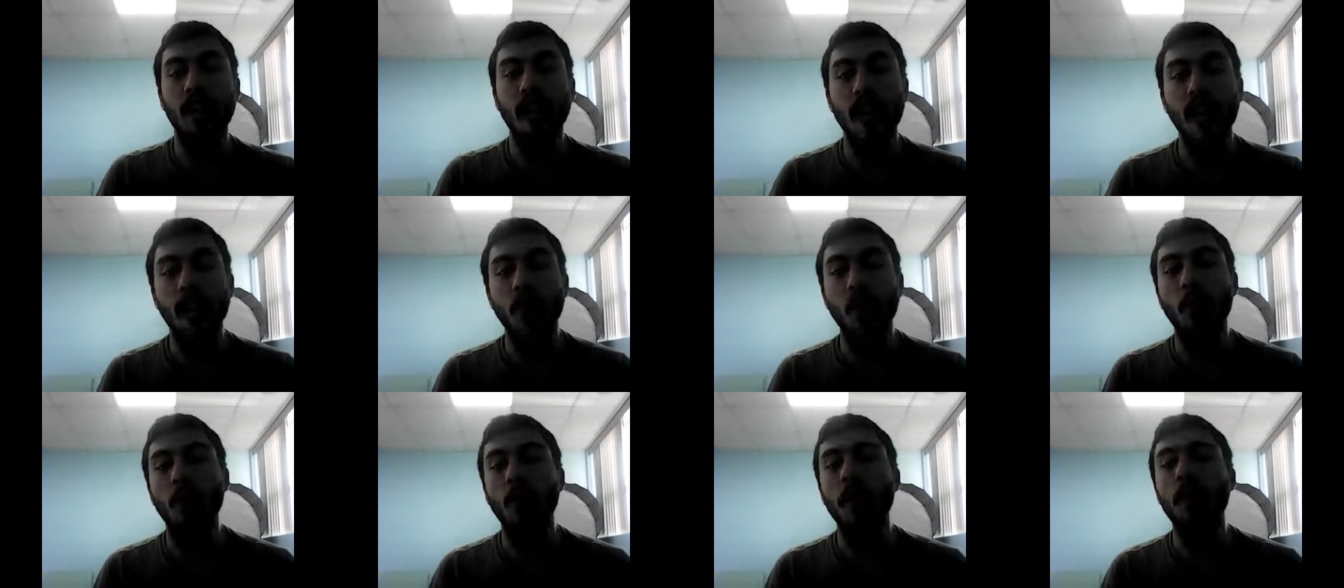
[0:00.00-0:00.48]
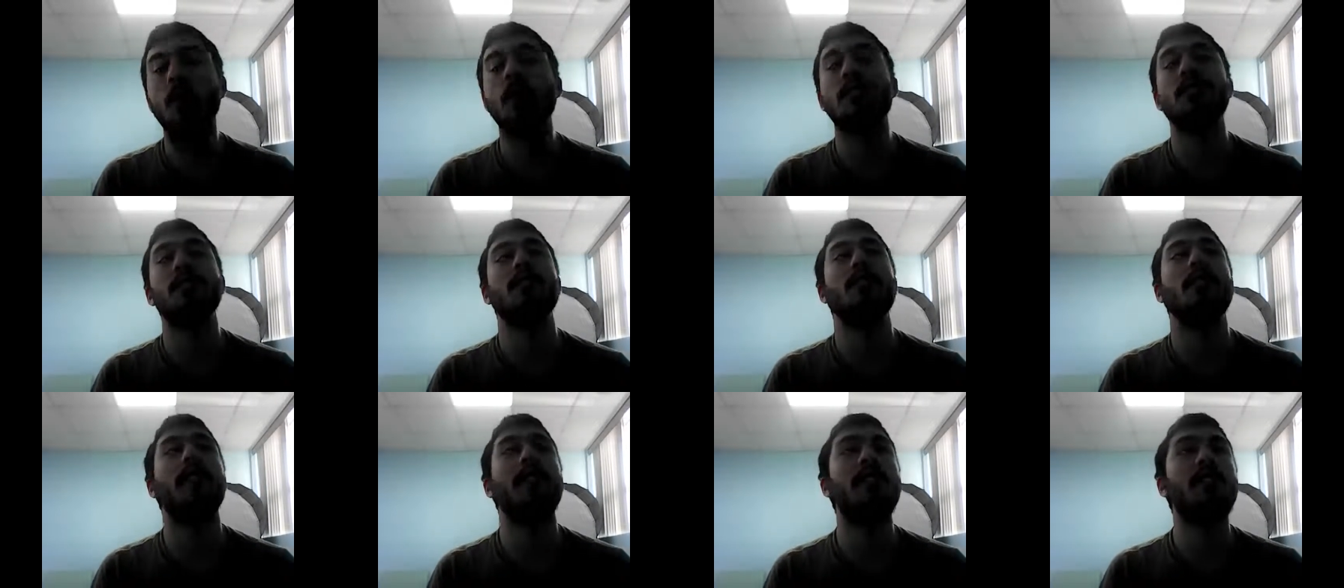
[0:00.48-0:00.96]
at what it
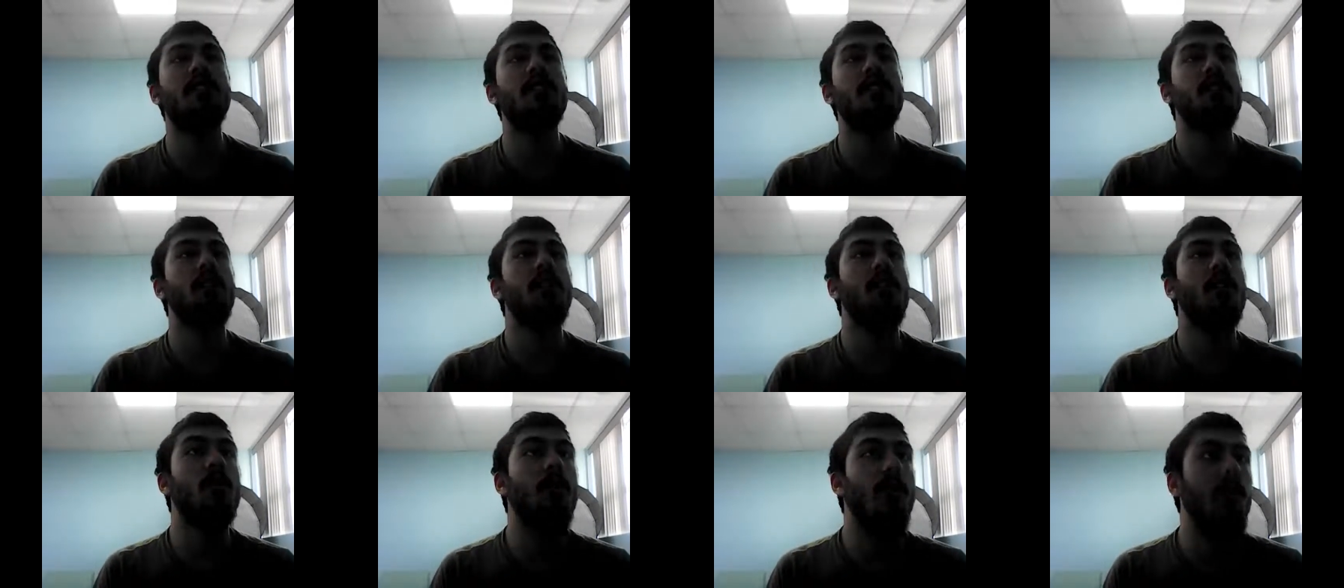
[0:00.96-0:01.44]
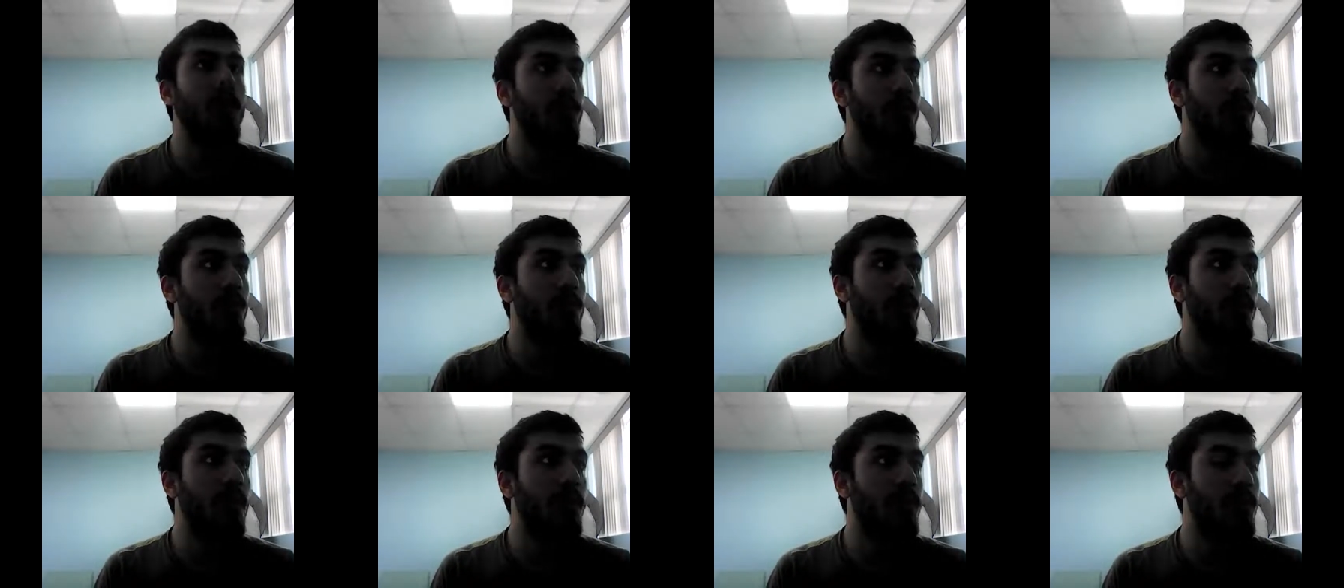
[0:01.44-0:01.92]
was like to be around the
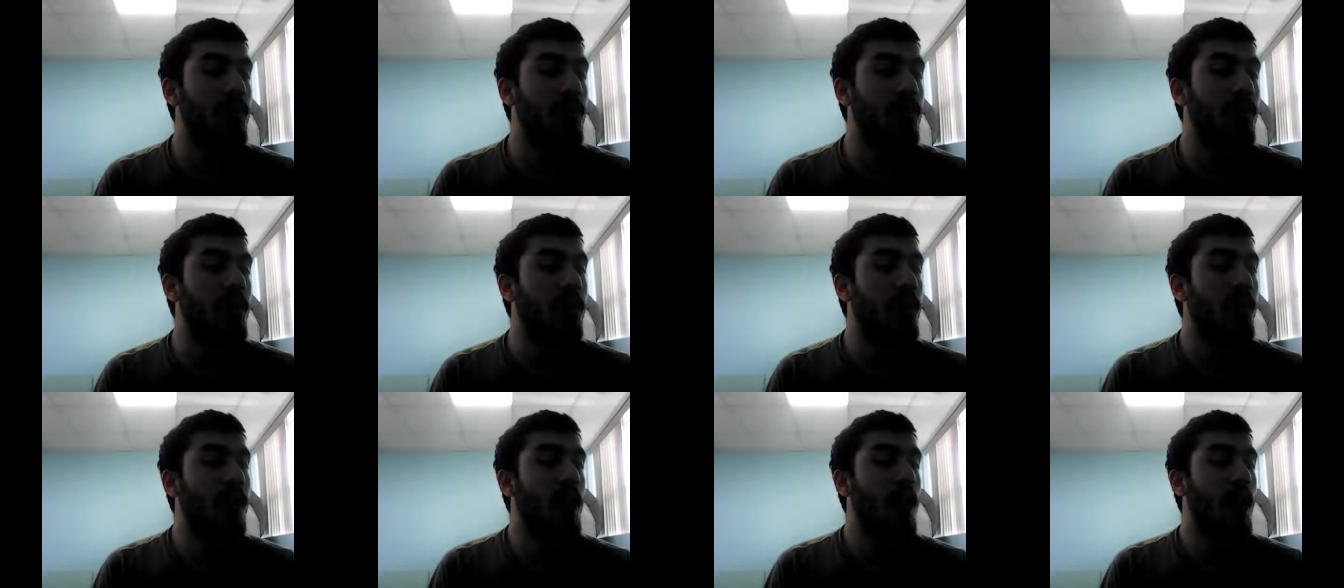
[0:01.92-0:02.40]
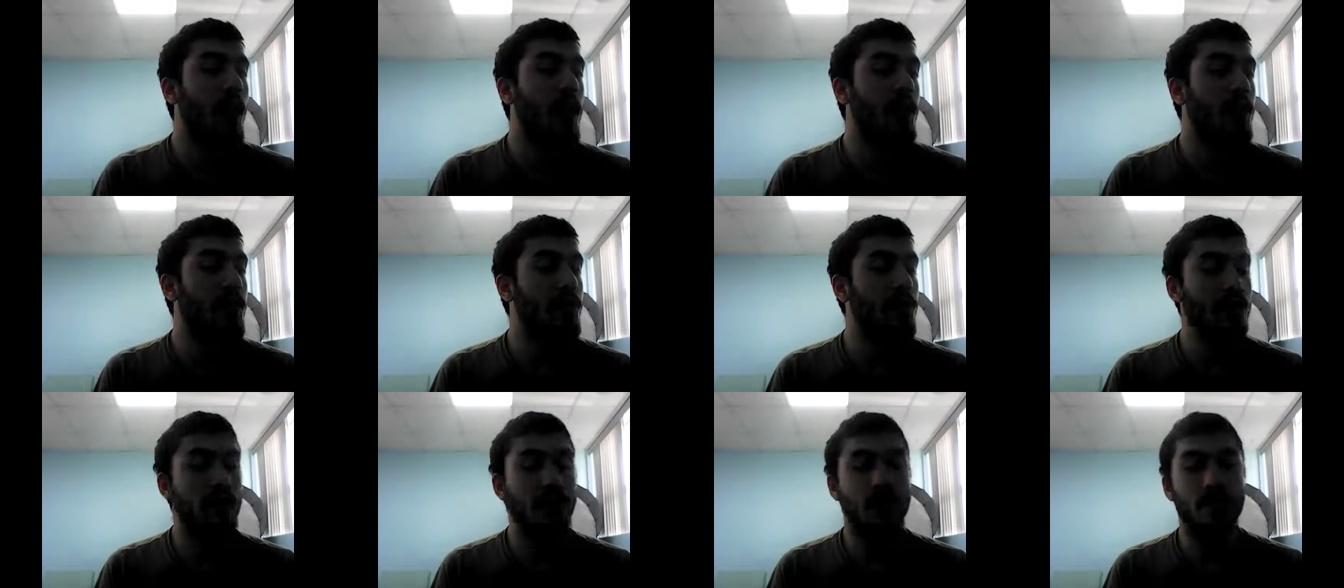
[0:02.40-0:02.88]
Prophet
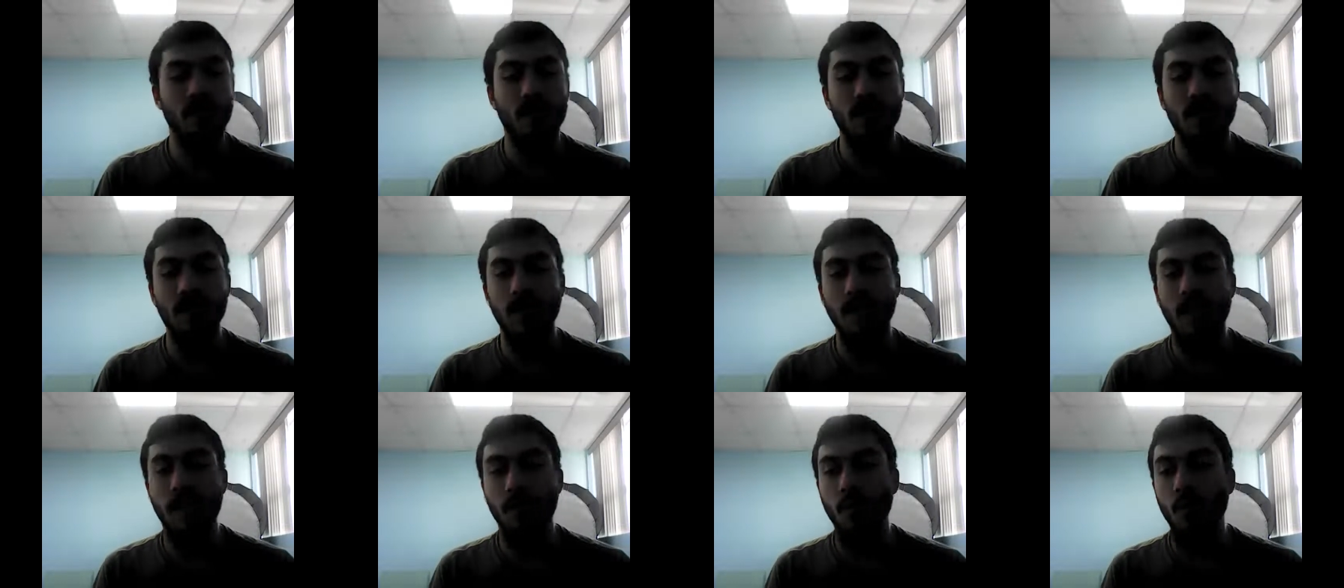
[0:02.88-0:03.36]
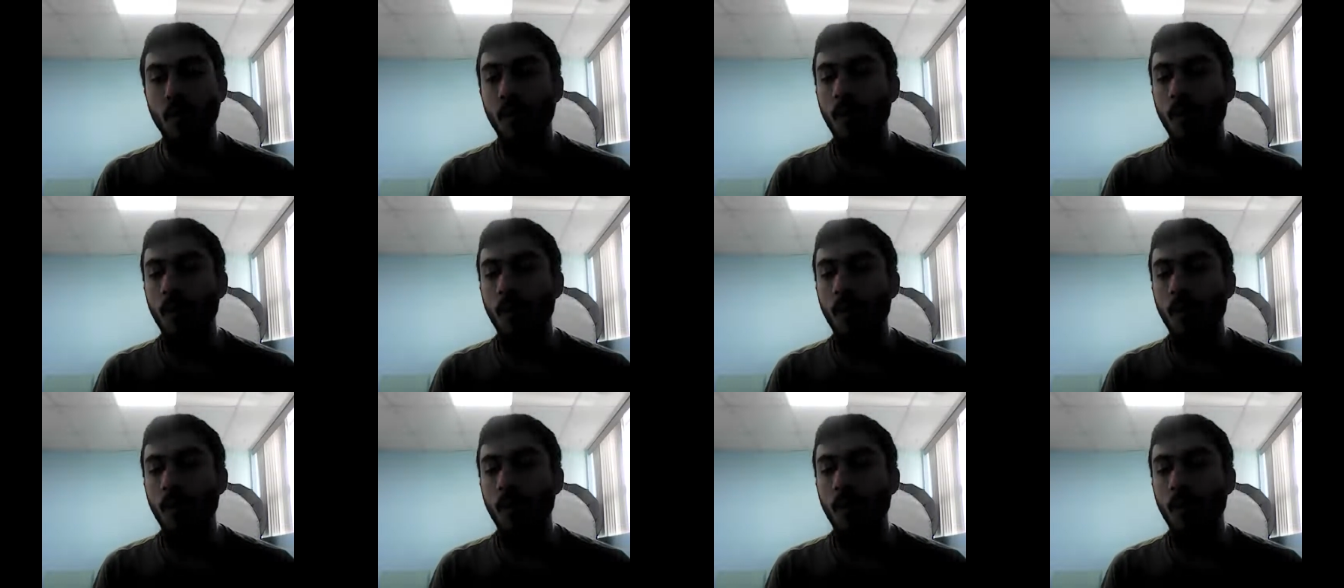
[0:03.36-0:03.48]
alayhi salatu wasalam.